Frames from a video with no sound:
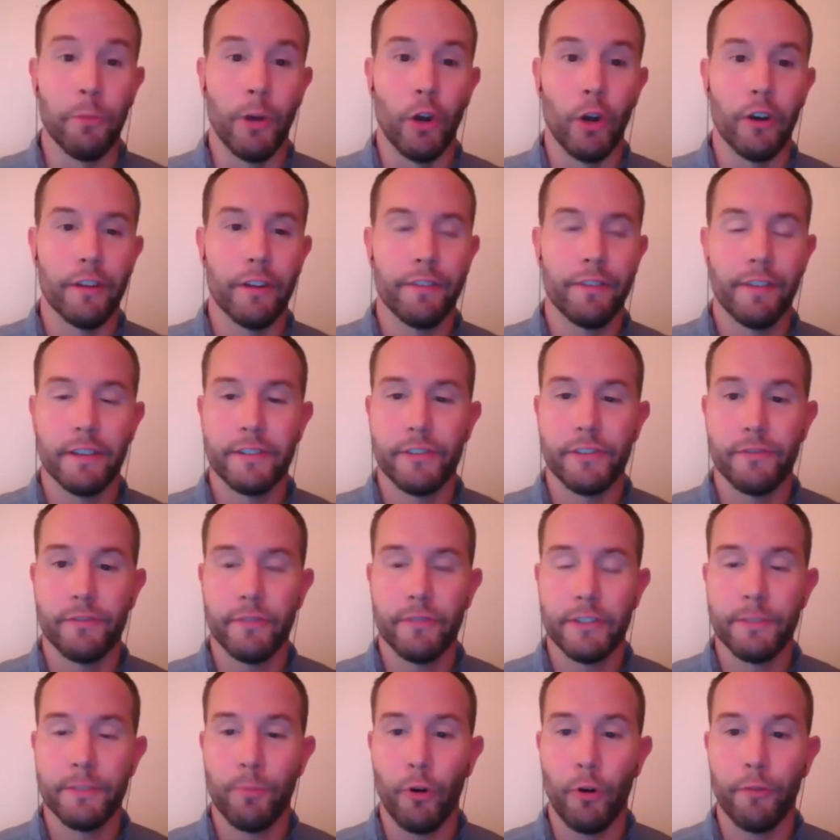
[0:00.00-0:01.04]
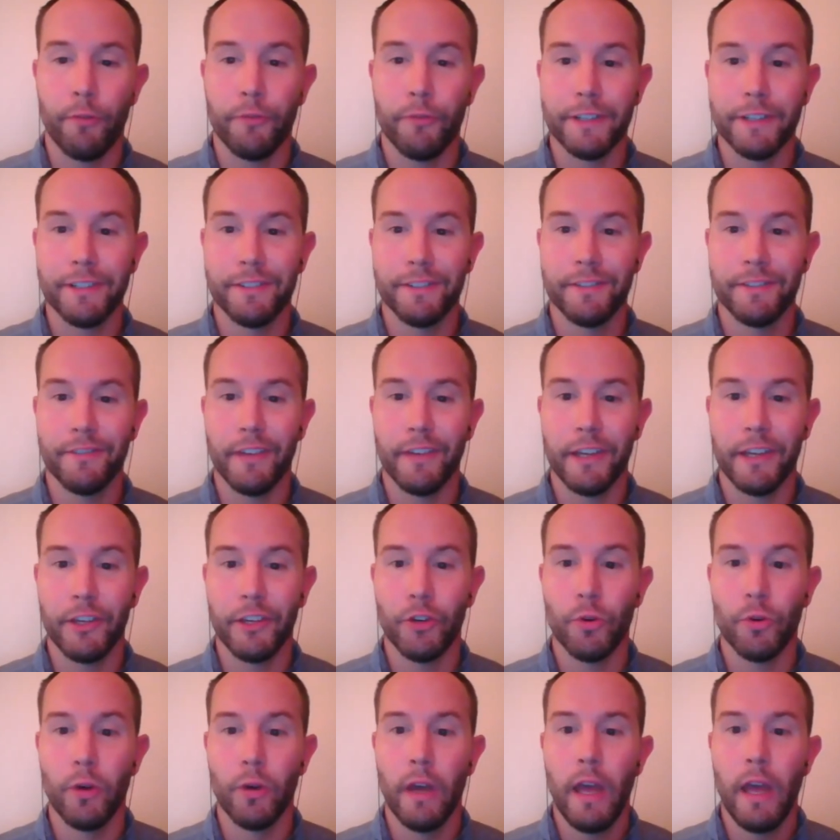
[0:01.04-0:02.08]
you, Meredith. That's that's perfect. Thank
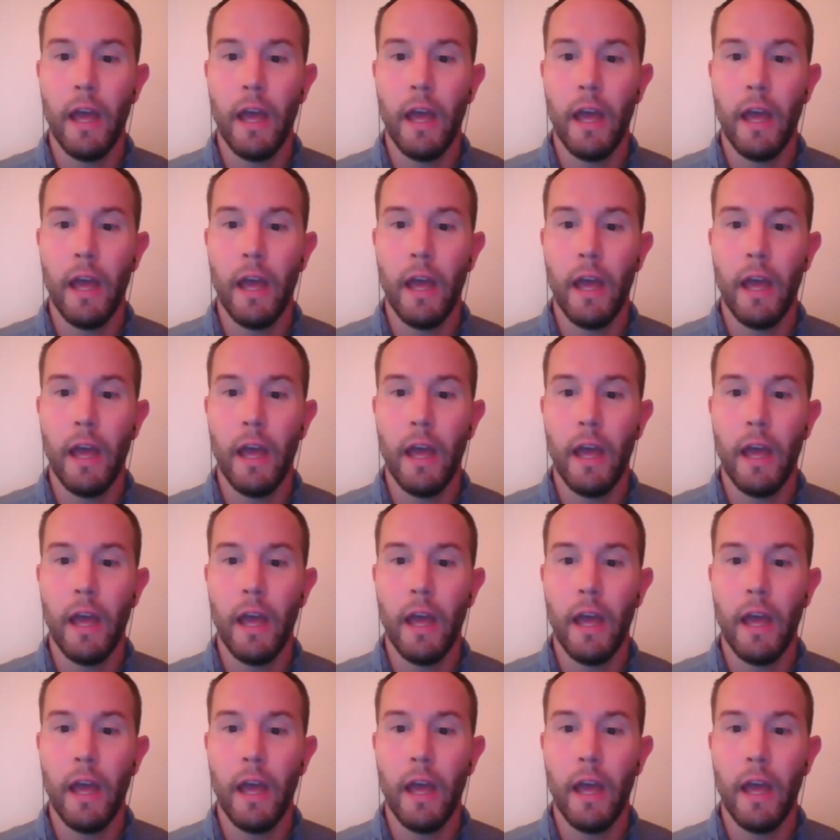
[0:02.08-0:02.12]
you.